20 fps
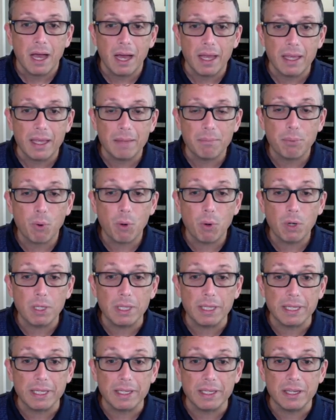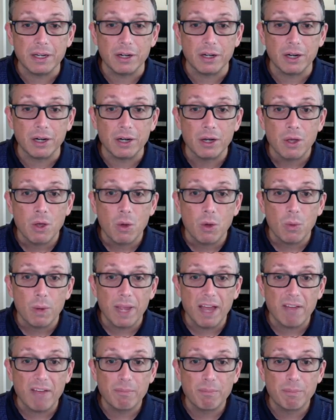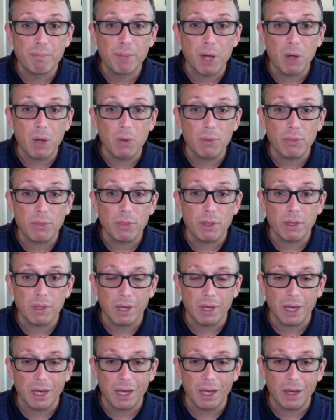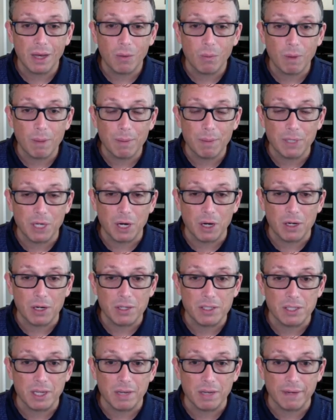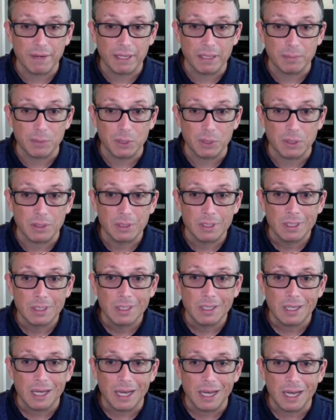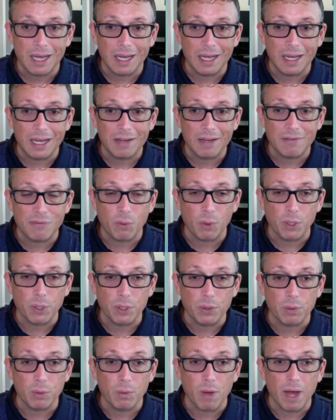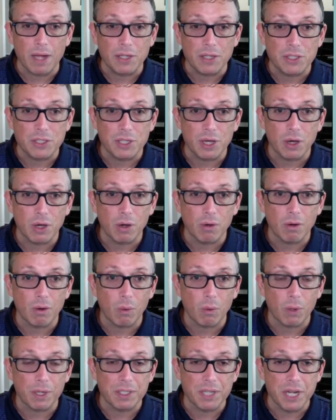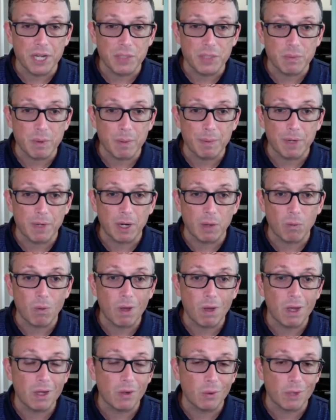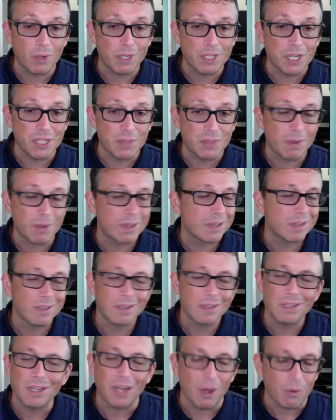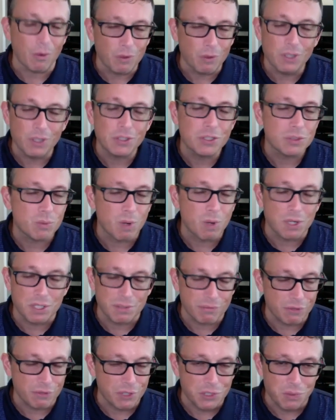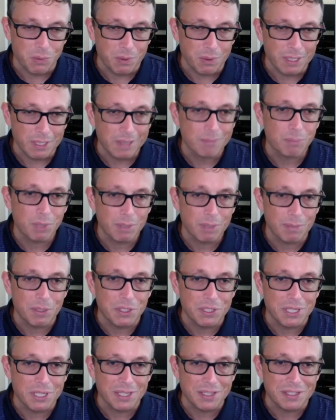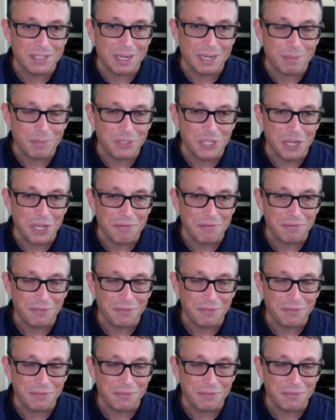importantly here, we have both webinars available for you to watch. So orientation webinar 1, orientation, you can just watch the first one. They pretty much say the same stuff.